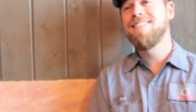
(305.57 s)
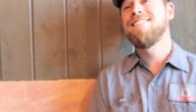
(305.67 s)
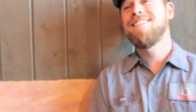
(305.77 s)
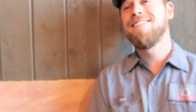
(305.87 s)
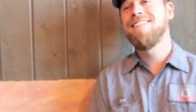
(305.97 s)

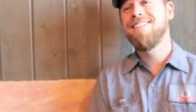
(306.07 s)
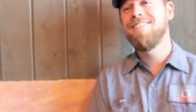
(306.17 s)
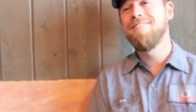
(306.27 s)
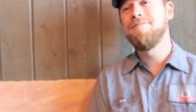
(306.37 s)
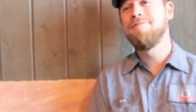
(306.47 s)
transitioned
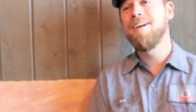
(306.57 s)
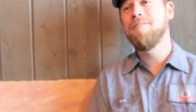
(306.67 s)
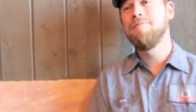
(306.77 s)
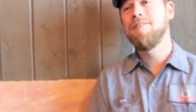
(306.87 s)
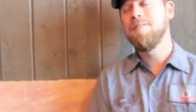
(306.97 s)
it to
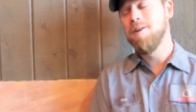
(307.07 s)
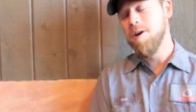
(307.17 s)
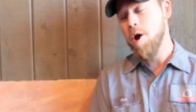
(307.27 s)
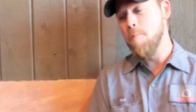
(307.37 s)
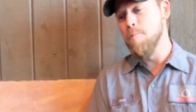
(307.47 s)
Velvet
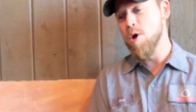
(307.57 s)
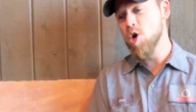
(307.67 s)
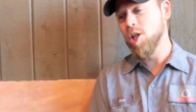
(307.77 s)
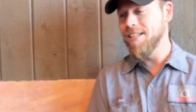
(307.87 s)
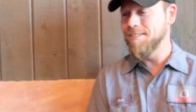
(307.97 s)

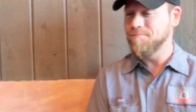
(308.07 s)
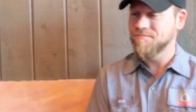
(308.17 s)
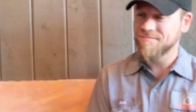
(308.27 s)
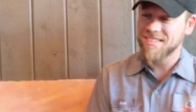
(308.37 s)
Merlin.